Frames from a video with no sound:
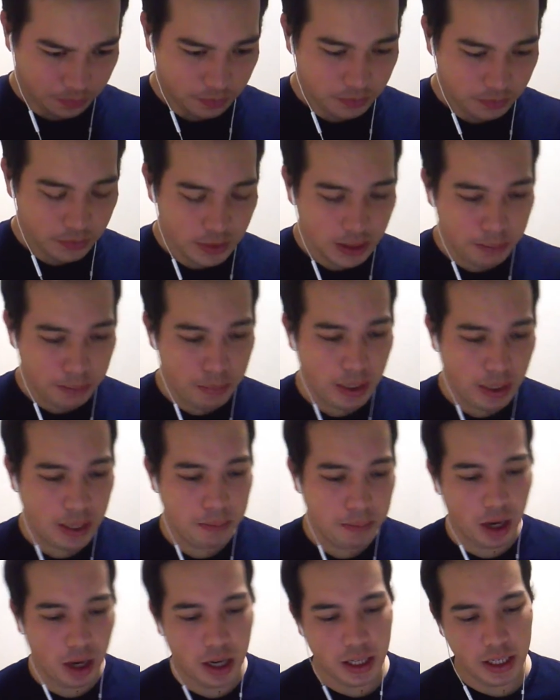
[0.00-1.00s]

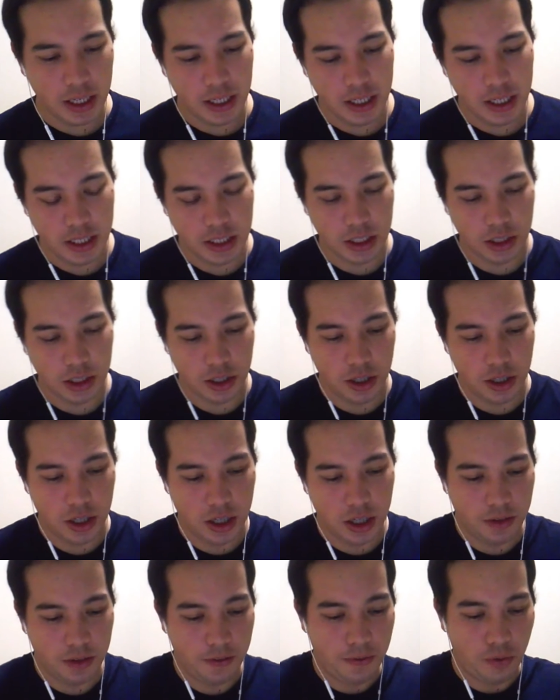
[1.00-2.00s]
Minibot is good
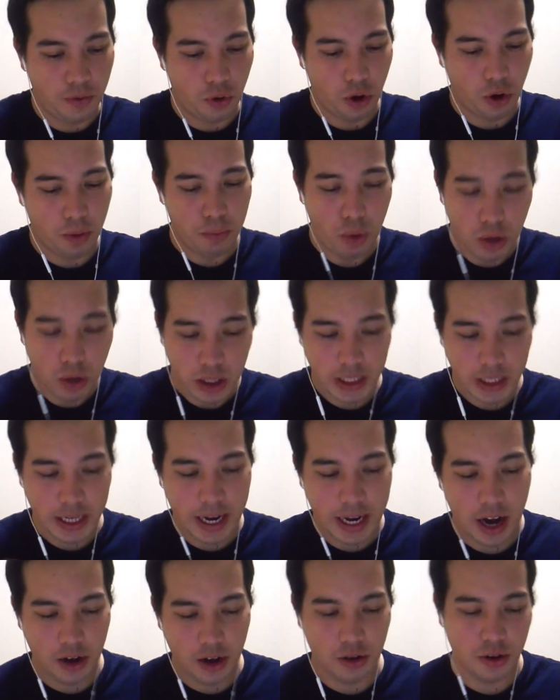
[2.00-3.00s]
for mostly
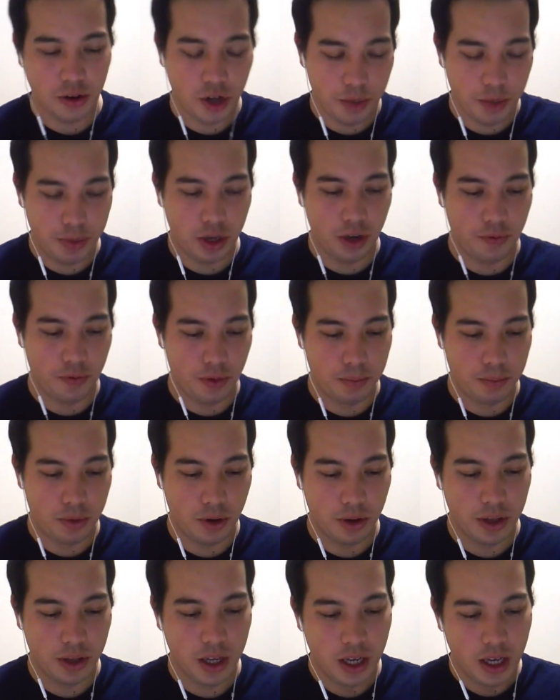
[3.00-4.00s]
aggro, could be good for both.